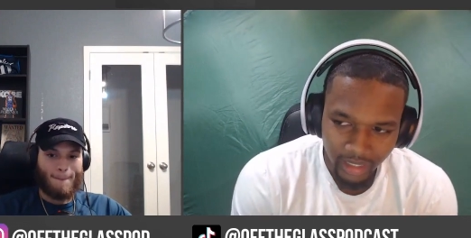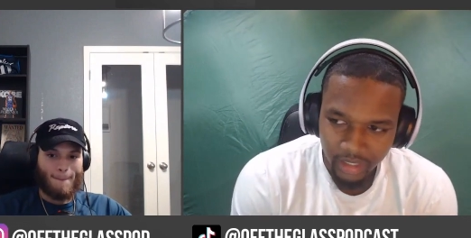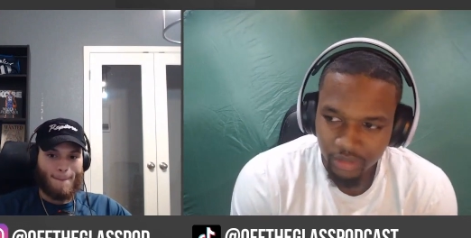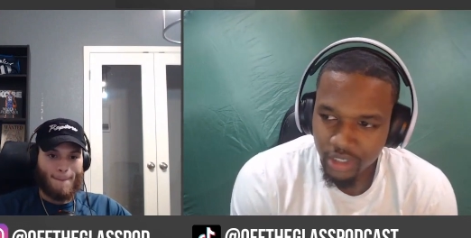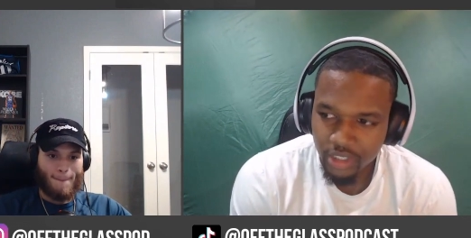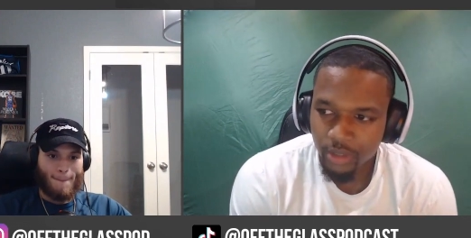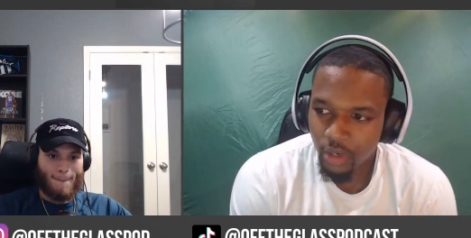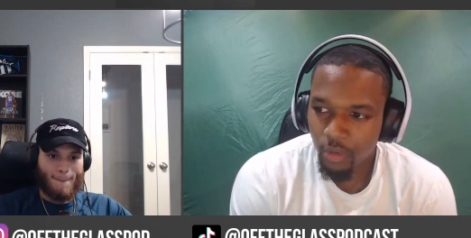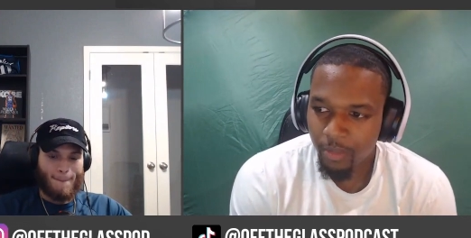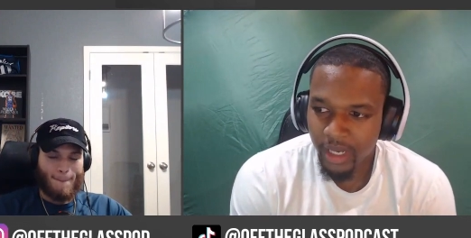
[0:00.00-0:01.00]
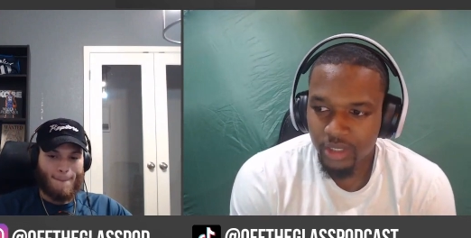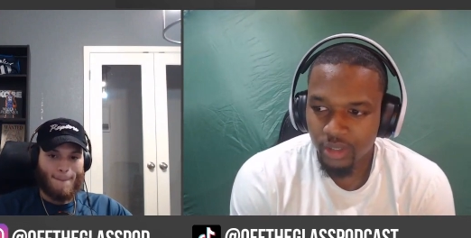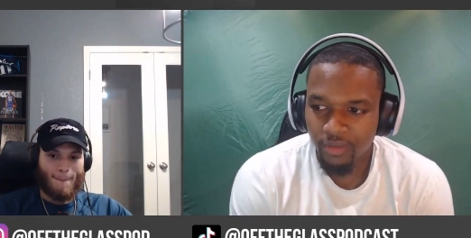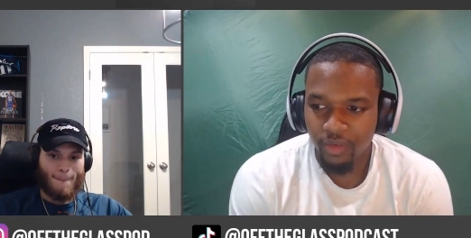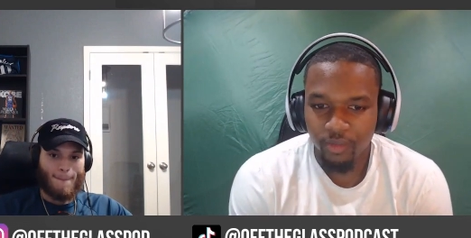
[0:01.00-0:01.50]
Speaker 1: and you just go
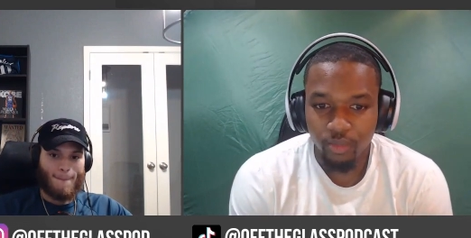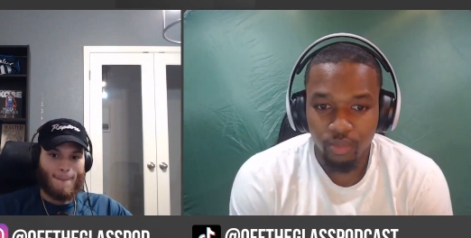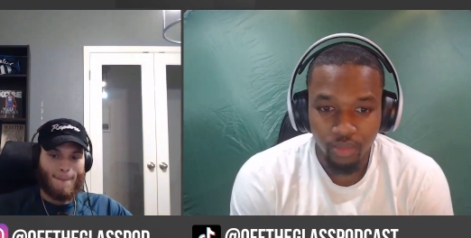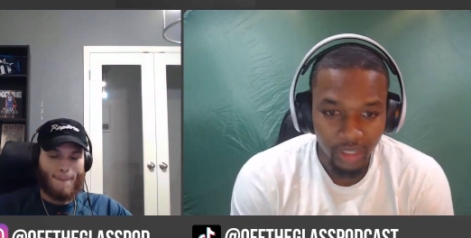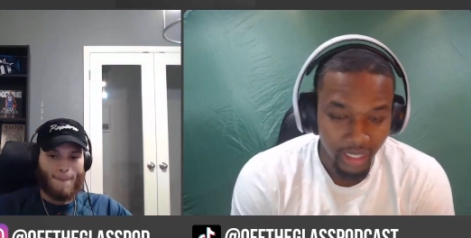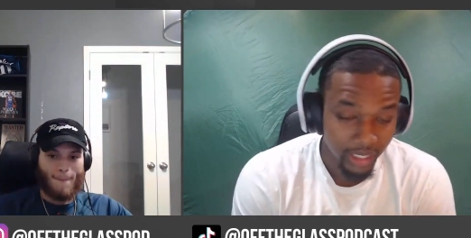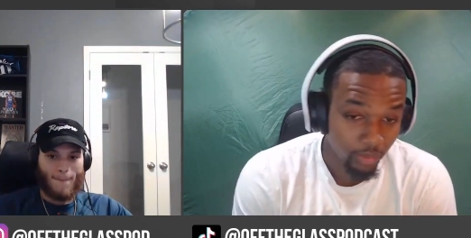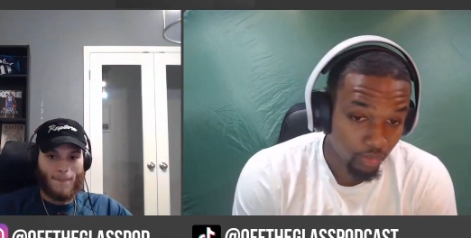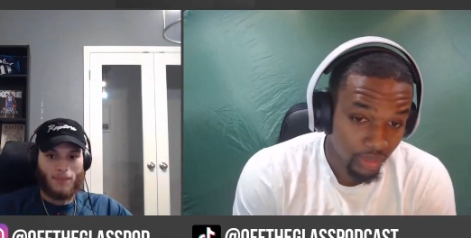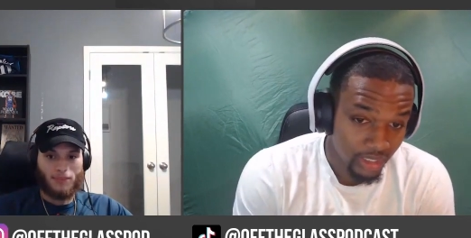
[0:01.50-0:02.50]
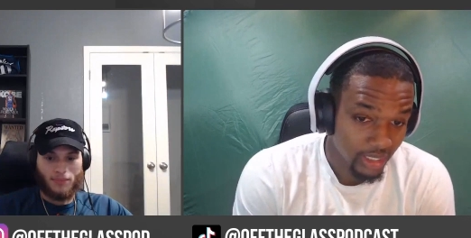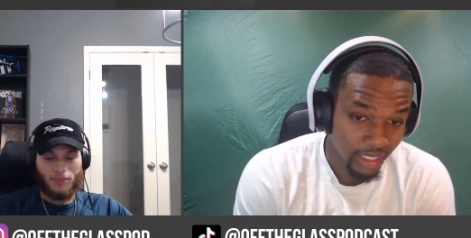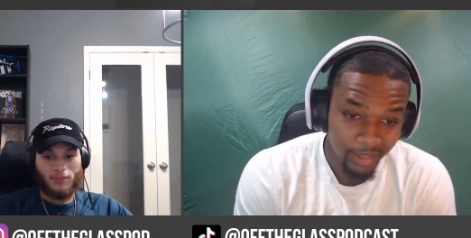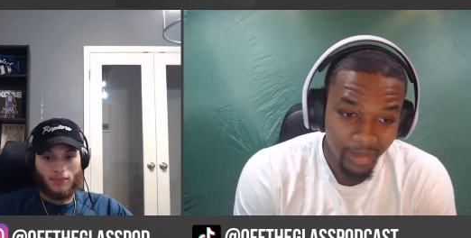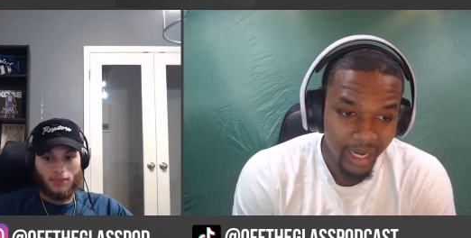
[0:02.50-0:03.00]
based off of re- like recent,
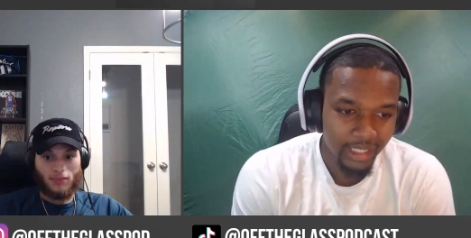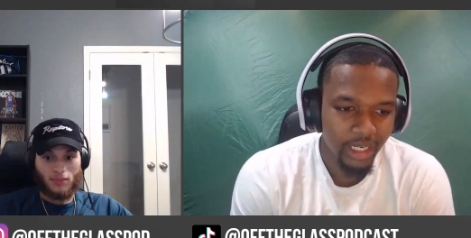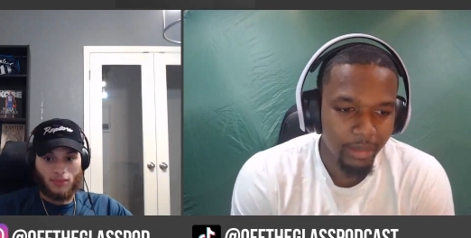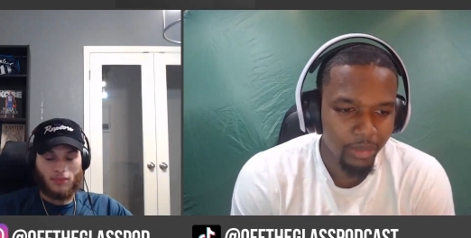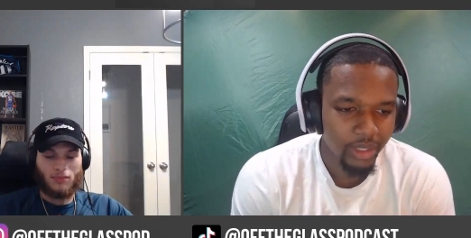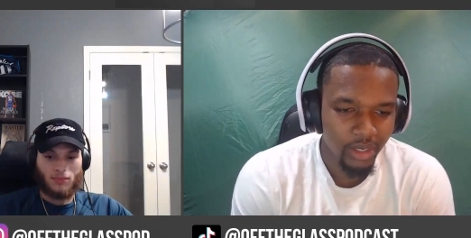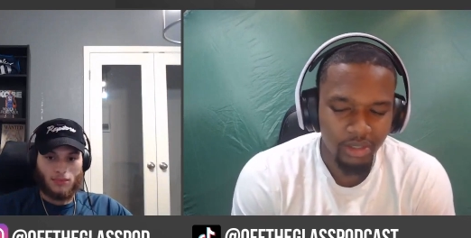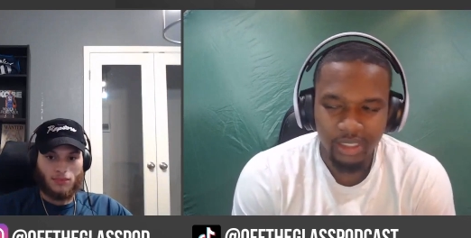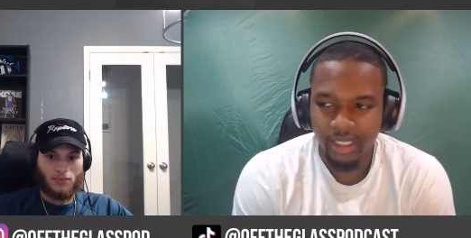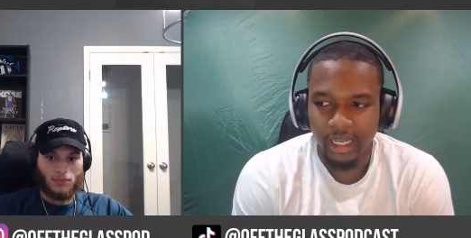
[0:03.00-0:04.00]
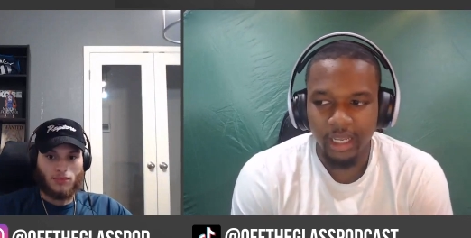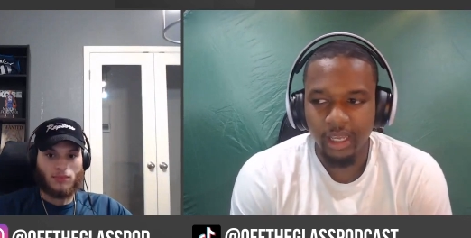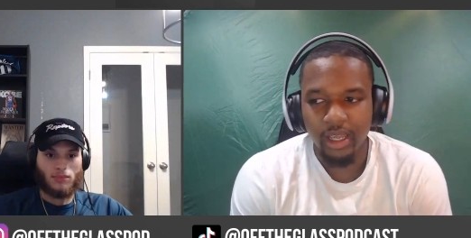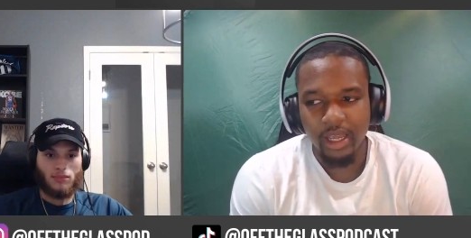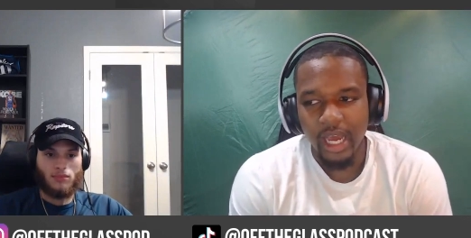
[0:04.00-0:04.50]
like the past couple years, it's like
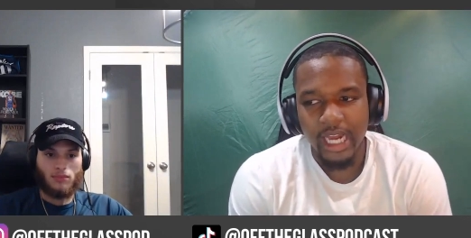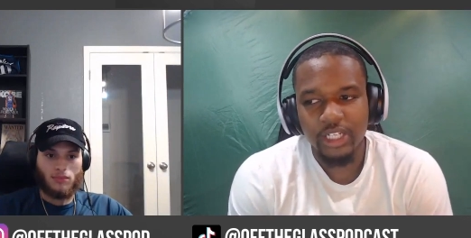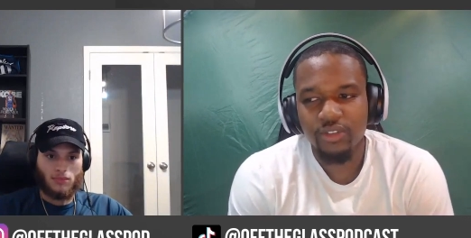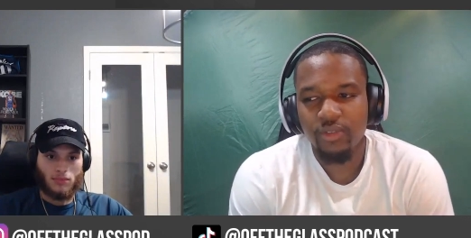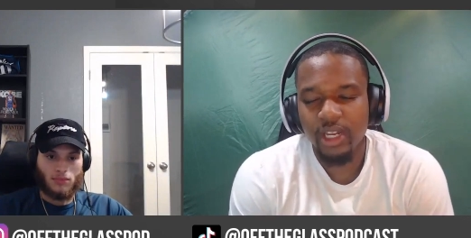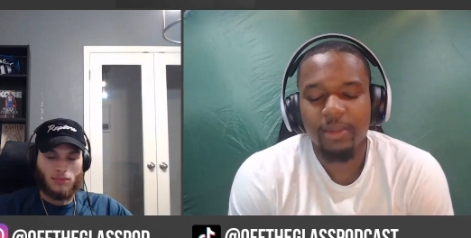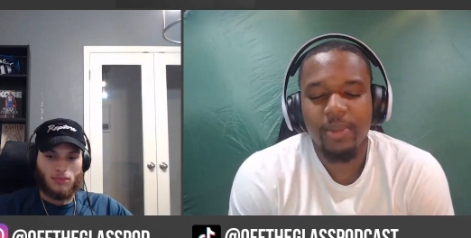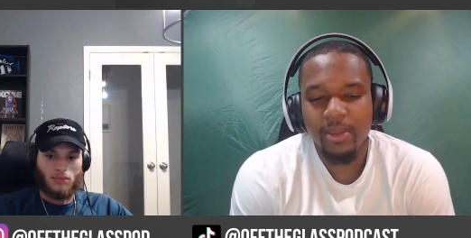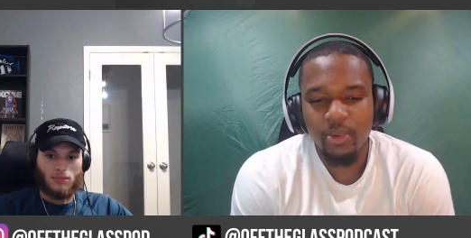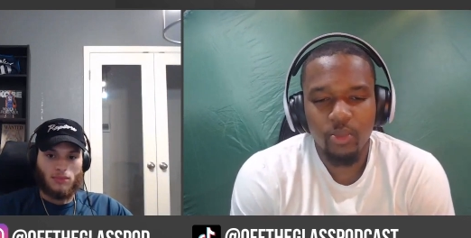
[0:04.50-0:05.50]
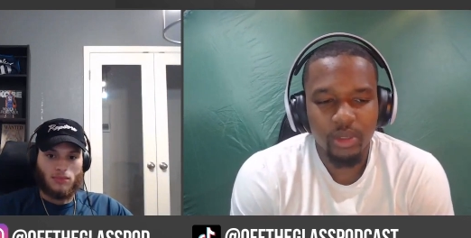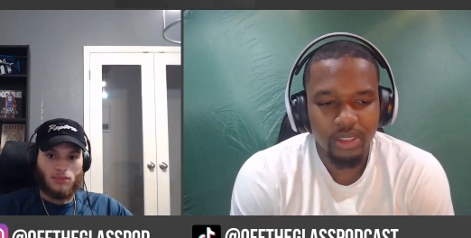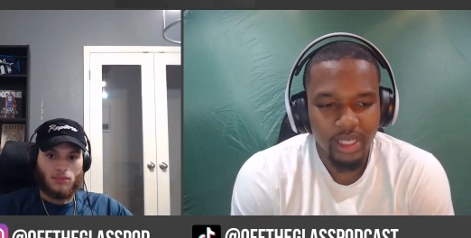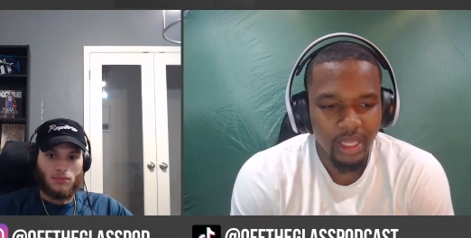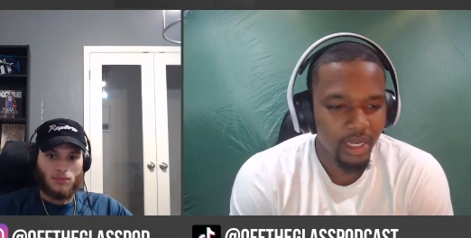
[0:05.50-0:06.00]
I just feel like people
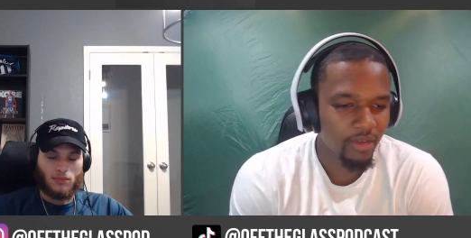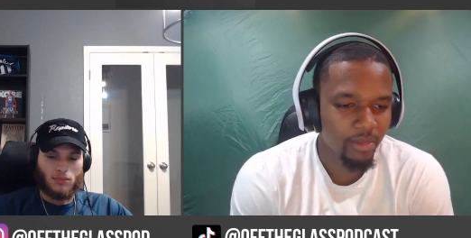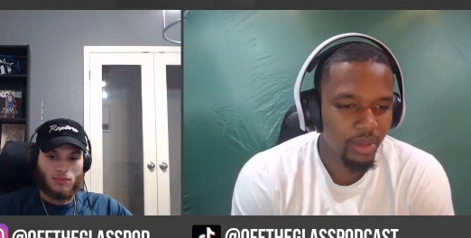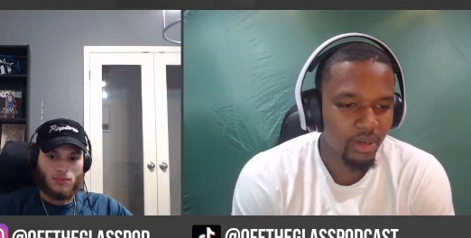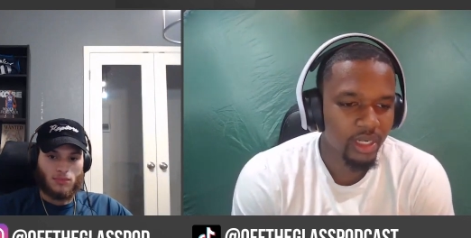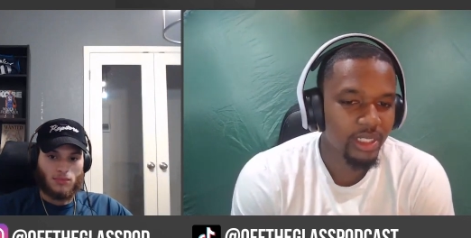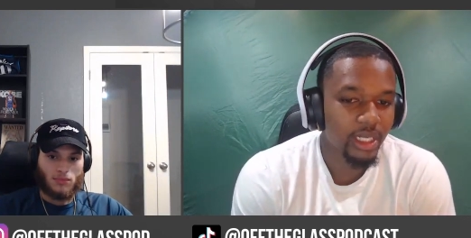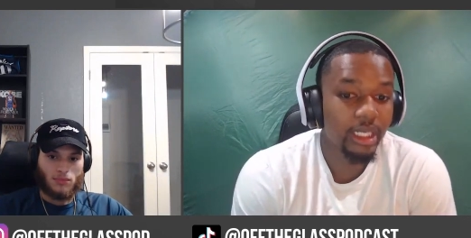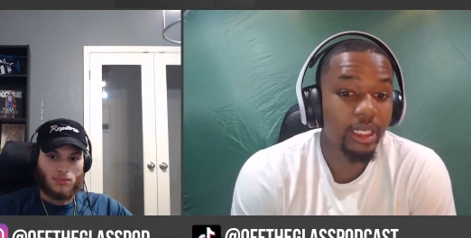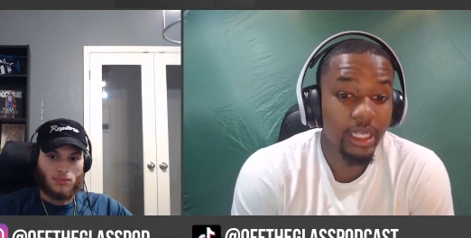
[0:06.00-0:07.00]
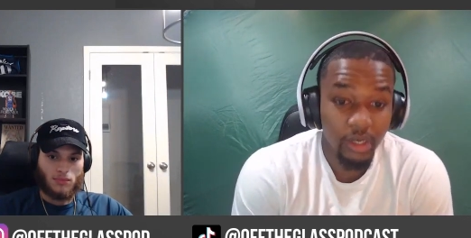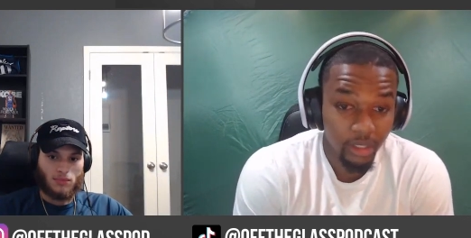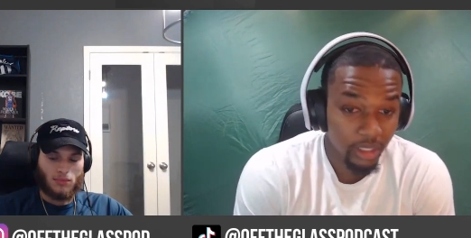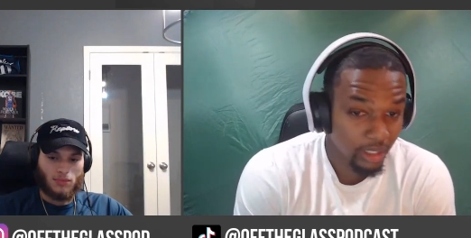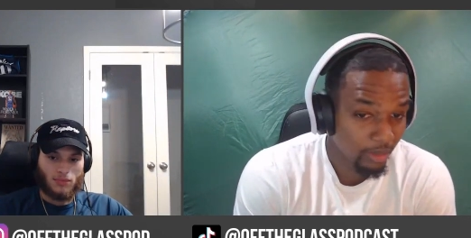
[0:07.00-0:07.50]
would say that Devin Booker is
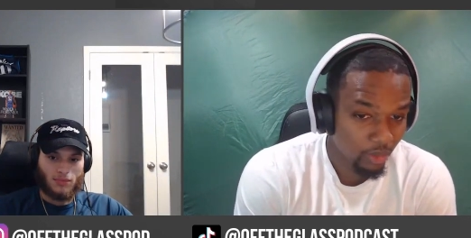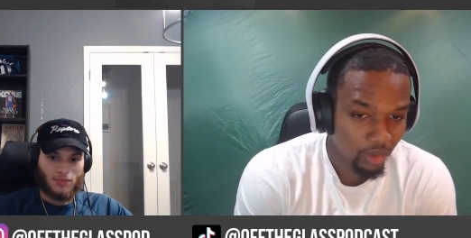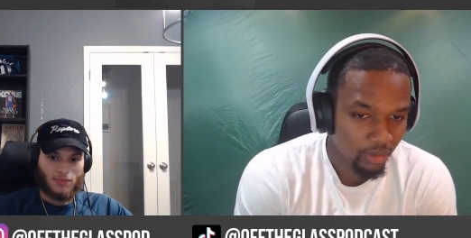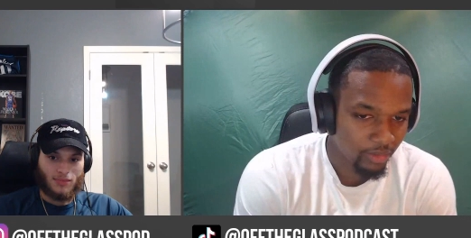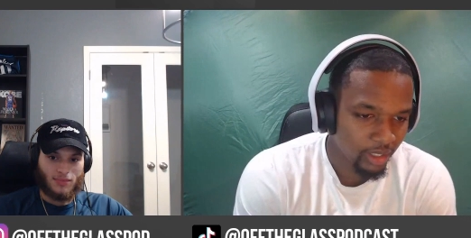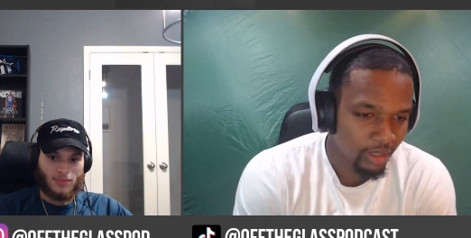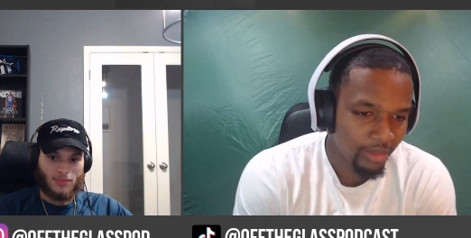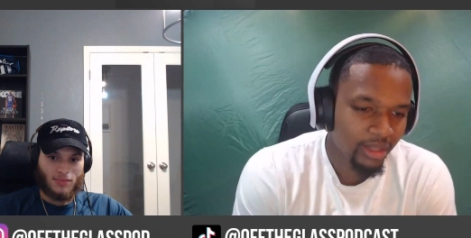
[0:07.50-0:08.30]
clearly the number one over there.